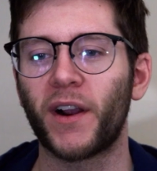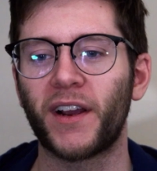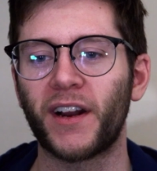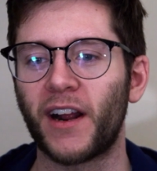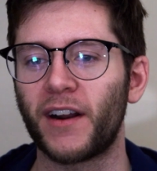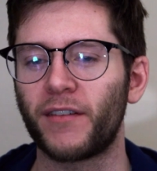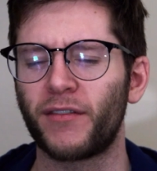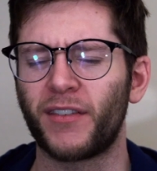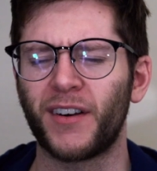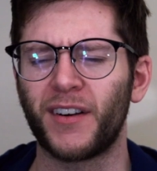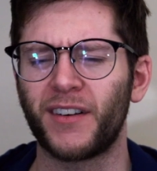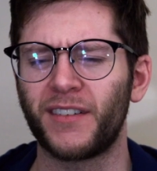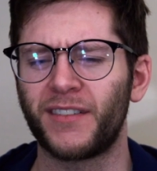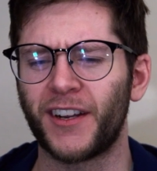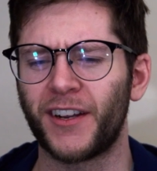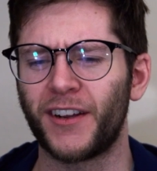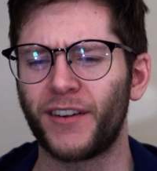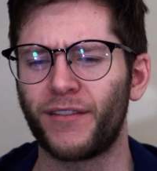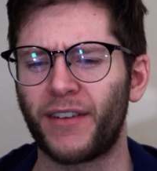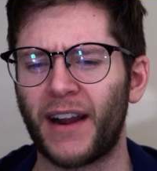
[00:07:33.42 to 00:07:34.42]
working on it for
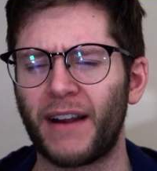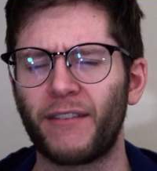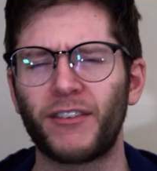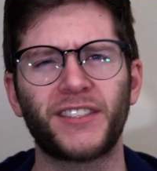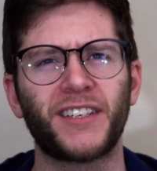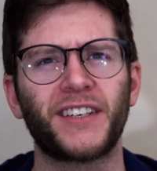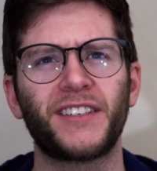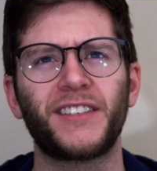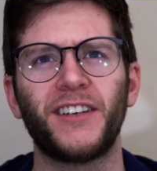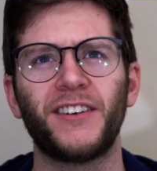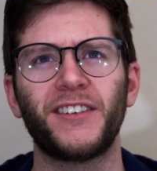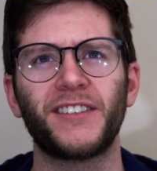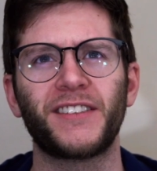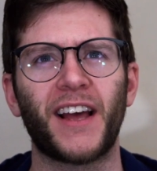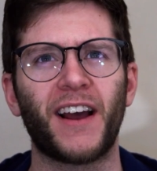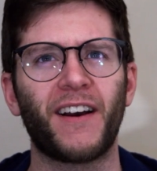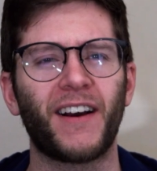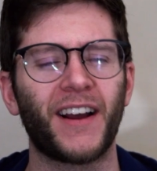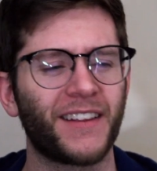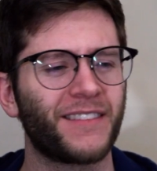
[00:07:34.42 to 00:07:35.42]
a good 5 or 6 years
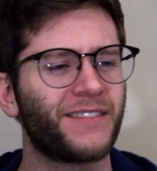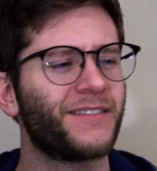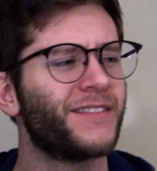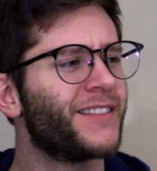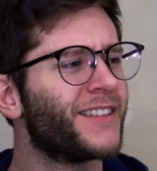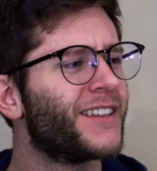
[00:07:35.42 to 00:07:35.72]
now.